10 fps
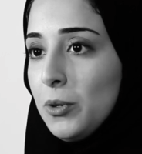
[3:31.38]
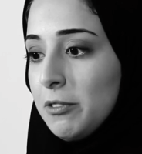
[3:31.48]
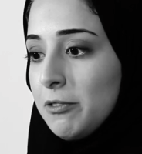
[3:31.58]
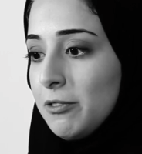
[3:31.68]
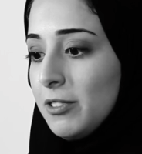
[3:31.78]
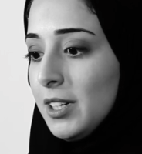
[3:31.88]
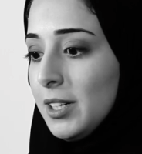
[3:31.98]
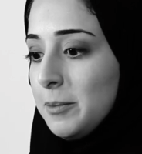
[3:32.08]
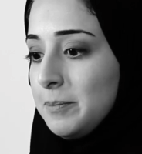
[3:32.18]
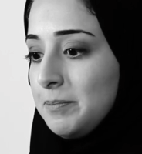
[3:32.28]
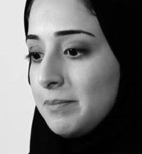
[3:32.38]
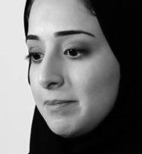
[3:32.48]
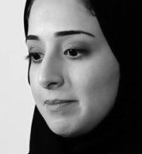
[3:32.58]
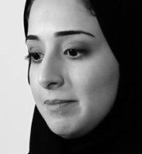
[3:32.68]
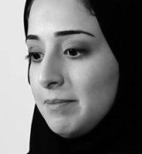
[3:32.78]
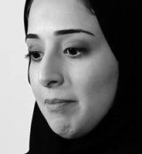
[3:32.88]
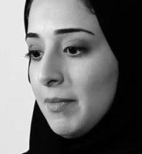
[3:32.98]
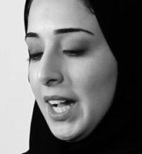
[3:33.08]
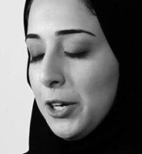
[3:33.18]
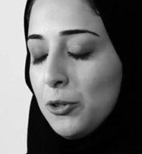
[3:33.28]
if
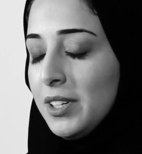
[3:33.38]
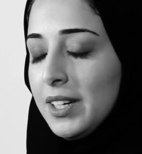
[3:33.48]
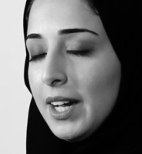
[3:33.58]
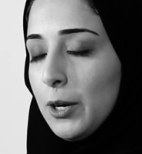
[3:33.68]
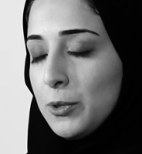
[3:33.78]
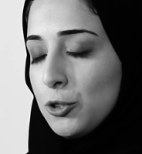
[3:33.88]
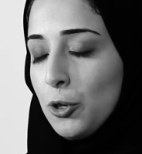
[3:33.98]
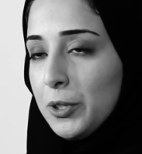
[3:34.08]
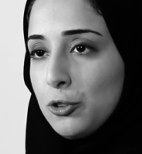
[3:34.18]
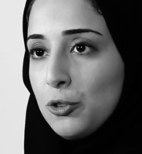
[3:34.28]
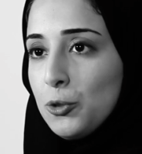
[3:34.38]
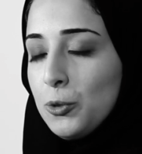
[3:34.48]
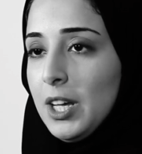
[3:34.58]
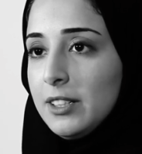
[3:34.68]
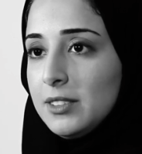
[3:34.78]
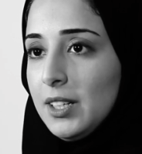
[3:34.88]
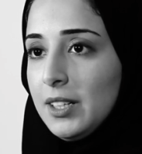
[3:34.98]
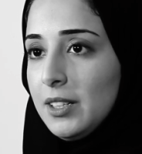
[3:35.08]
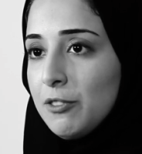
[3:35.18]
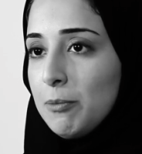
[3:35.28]
I don't think I was going to do that.
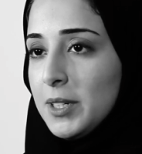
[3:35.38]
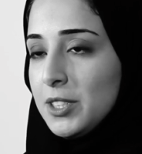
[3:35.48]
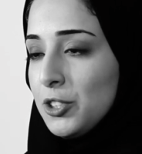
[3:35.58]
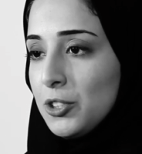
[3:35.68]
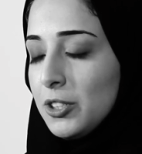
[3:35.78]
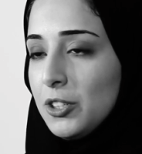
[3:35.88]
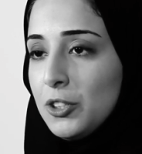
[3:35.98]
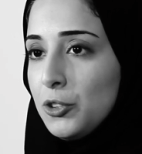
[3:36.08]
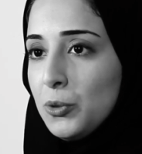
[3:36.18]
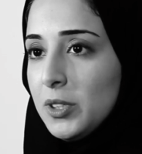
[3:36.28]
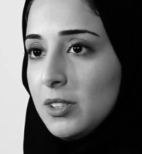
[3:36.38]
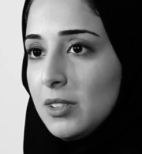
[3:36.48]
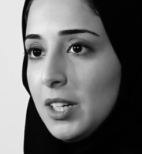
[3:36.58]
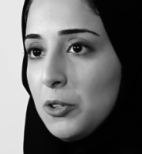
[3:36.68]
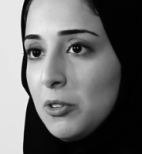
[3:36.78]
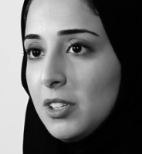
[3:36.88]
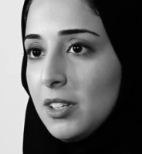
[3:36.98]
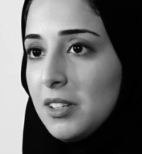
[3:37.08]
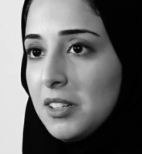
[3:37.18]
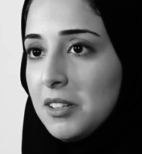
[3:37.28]
If my sister didn't do it, I don't think
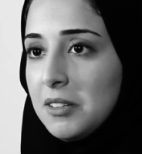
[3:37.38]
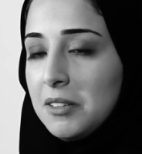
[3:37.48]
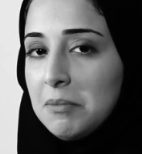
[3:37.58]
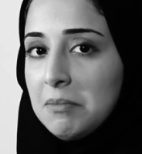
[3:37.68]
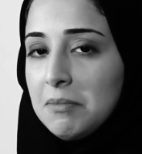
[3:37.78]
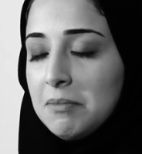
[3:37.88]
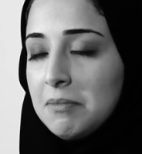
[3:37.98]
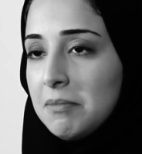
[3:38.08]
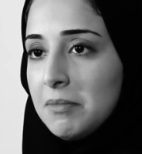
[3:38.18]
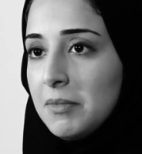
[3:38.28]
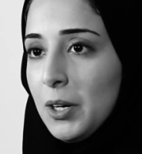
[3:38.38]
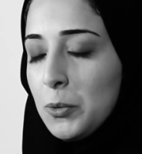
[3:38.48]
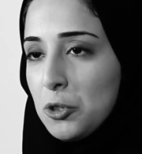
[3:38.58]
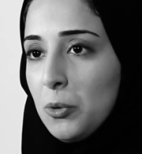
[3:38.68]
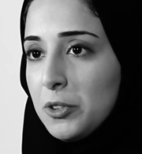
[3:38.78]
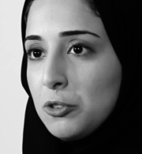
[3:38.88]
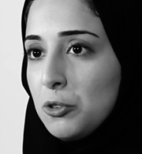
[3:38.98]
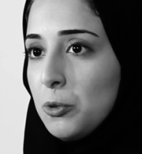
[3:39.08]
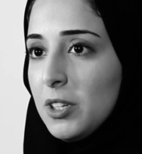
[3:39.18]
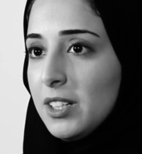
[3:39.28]
I was going to
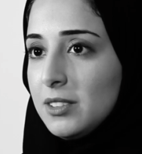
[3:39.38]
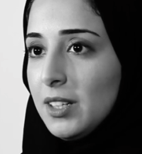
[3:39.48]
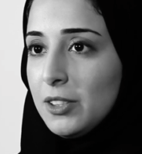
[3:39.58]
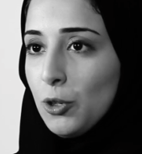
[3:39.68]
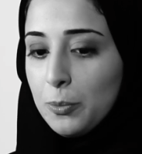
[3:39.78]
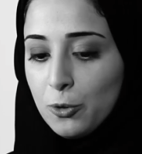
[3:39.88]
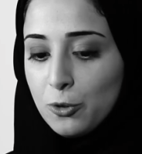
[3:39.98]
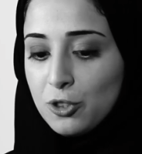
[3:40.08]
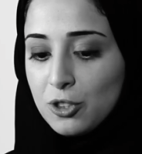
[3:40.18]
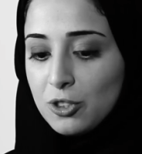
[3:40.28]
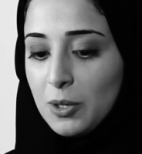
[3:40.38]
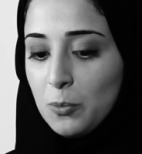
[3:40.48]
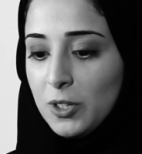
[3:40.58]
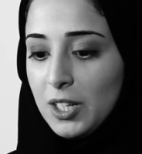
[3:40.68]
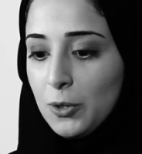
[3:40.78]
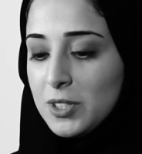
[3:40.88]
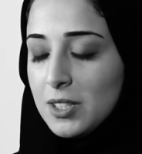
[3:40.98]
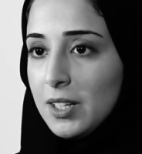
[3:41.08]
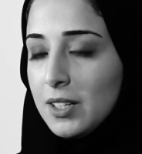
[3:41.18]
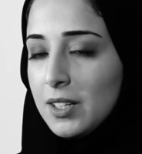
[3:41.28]
do that. To approach someone, I was
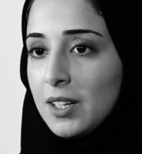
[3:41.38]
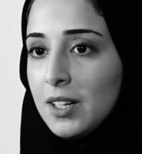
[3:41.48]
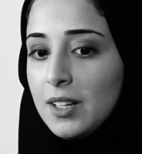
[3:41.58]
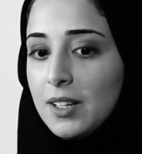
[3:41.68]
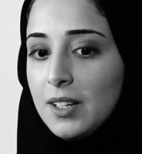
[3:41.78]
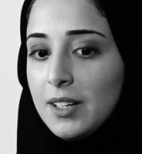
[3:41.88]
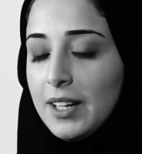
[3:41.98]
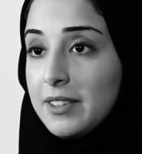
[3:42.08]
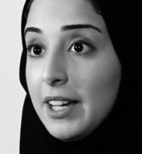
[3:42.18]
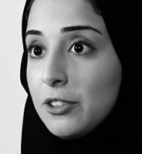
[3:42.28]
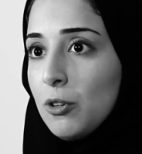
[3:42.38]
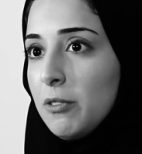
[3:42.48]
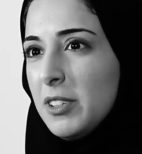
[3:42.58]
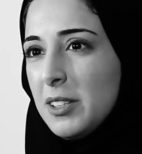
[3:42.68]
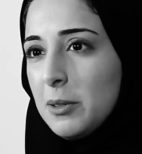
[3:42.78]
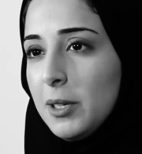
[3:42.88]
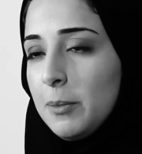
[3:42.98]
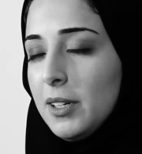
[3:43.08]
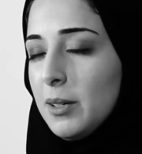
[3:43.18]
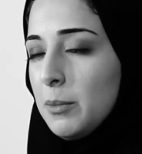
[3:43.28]
like not that confident.
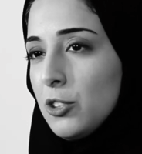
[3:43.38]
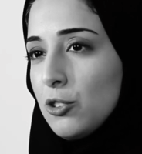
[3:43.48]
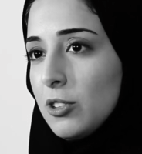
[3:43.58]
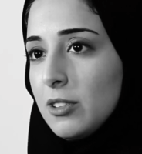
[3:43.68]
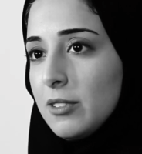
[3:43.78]
Maybe, I'm not sure.